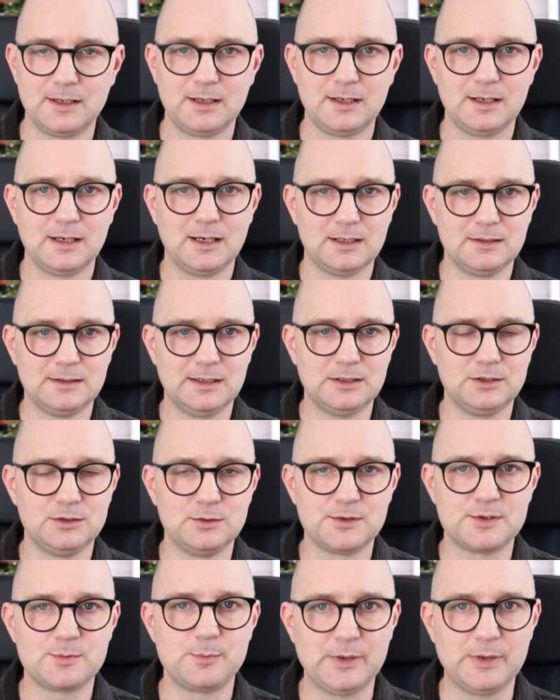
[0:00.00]
and then you
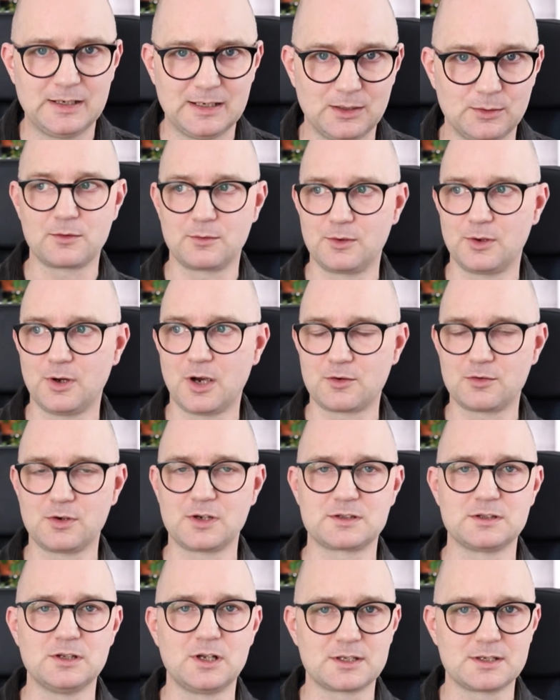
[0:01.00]
spin out across
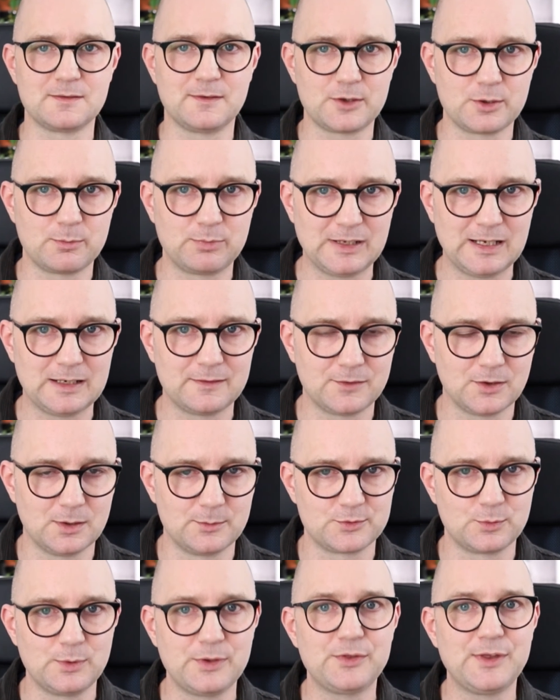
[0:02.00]
lots of other platforms
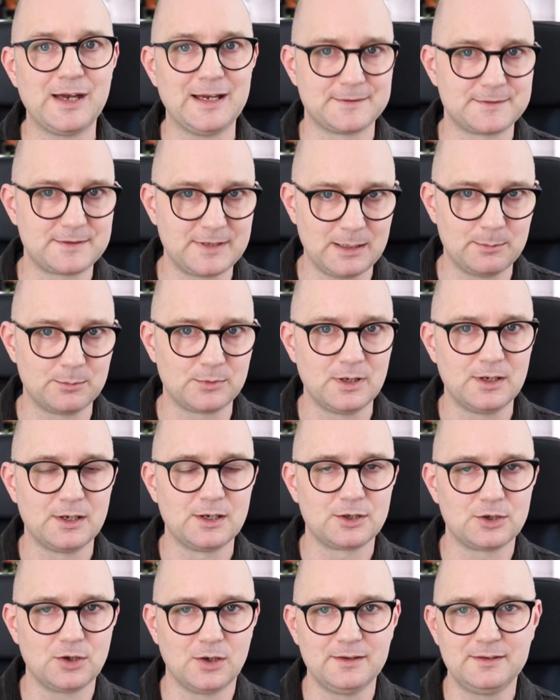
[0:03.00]
with that same
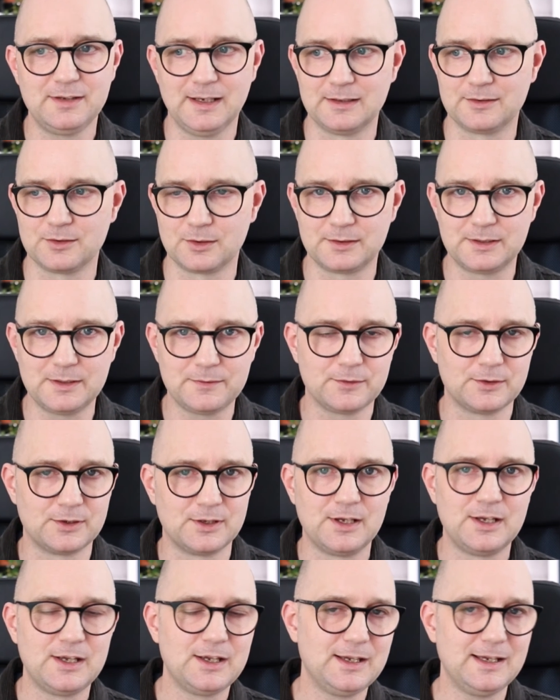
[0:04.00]
content or different
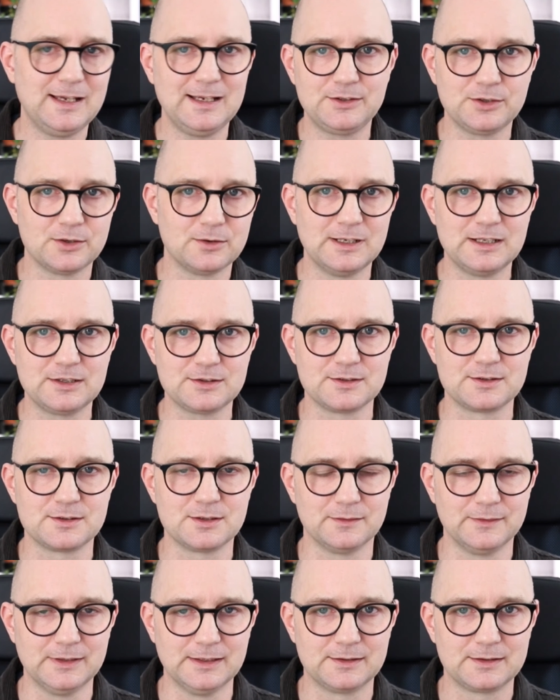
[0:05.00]
iterations of
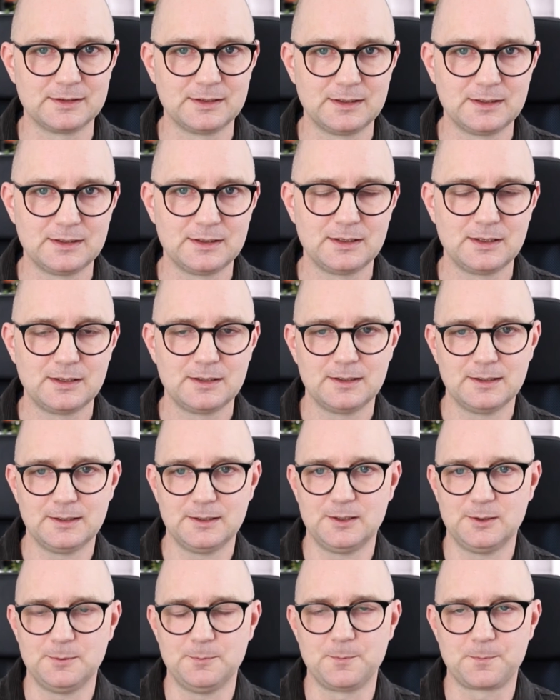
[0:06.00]
it.
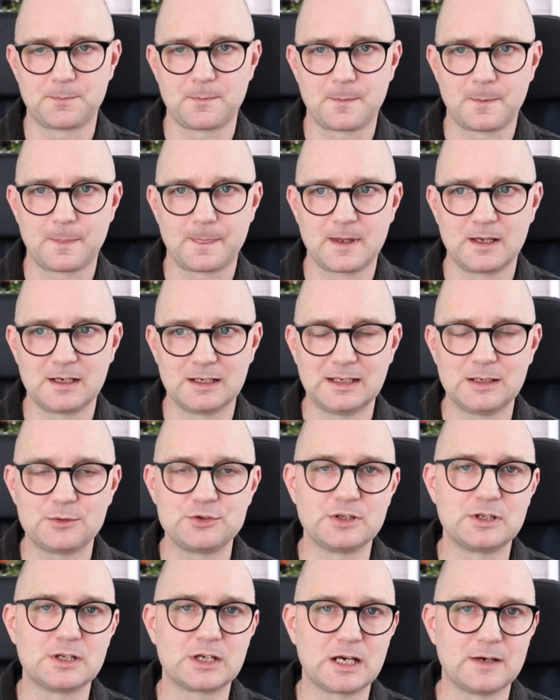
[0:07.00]
It allows you
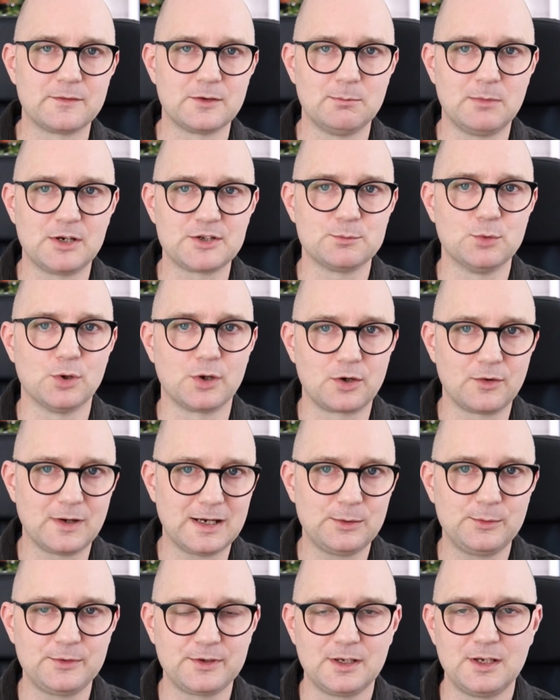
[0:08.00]
to cover much more
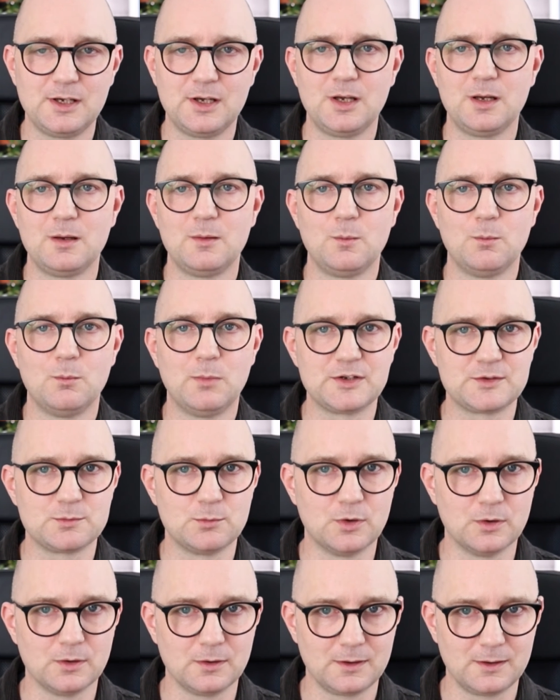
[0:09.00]
ground, much
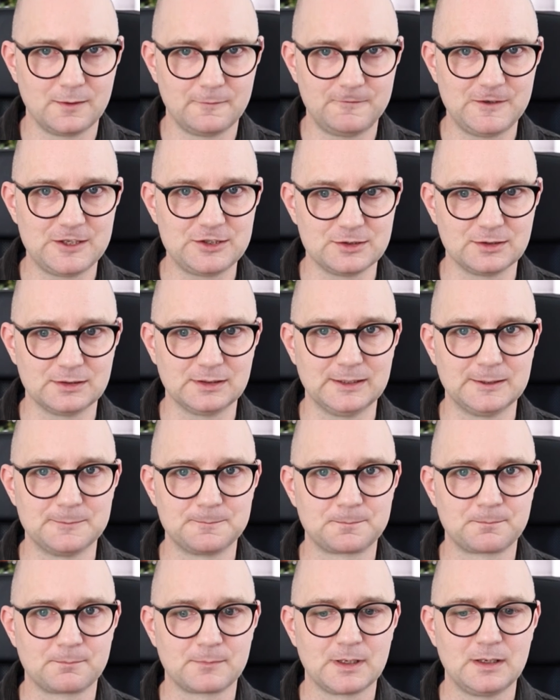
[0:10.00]
more efficiently.
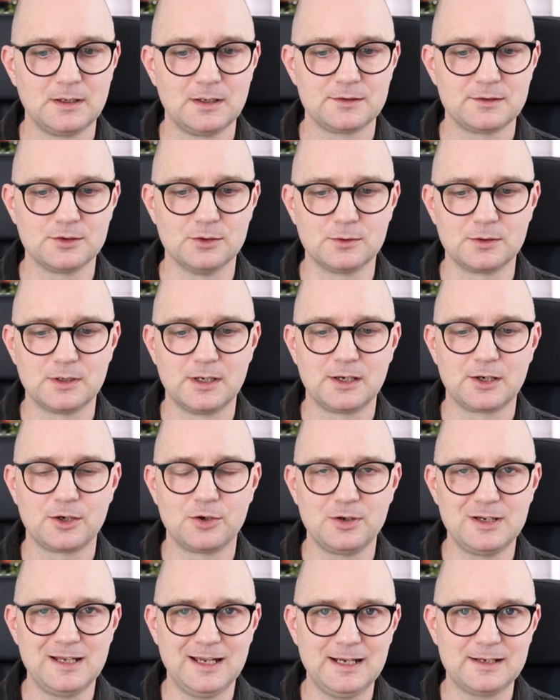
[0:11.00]
So
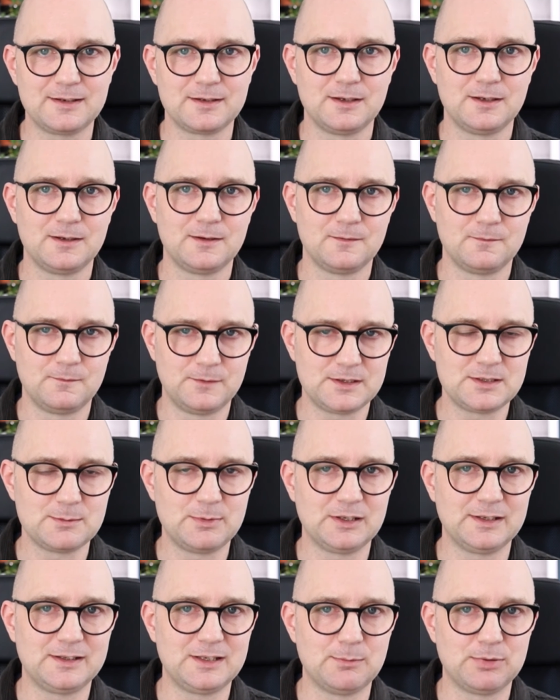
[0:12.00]
create
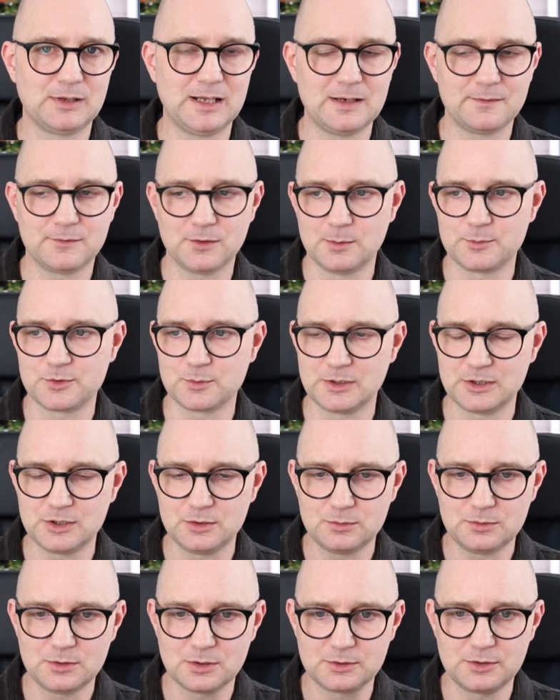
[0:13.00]
visibility platforms where
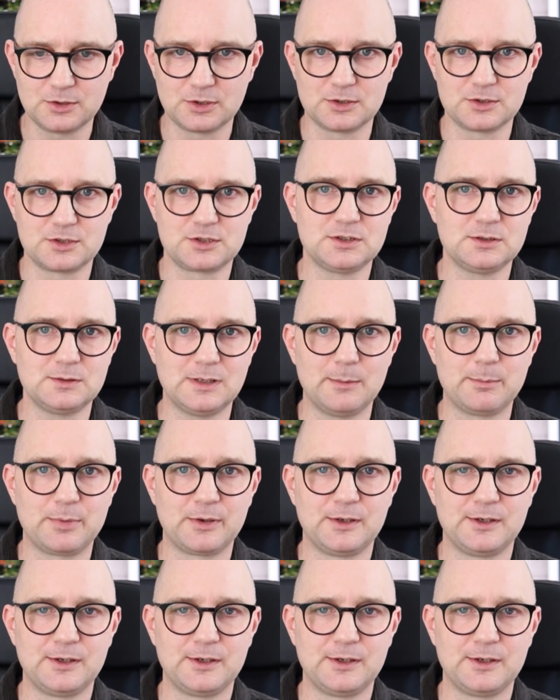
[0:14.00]
you know you're going to show up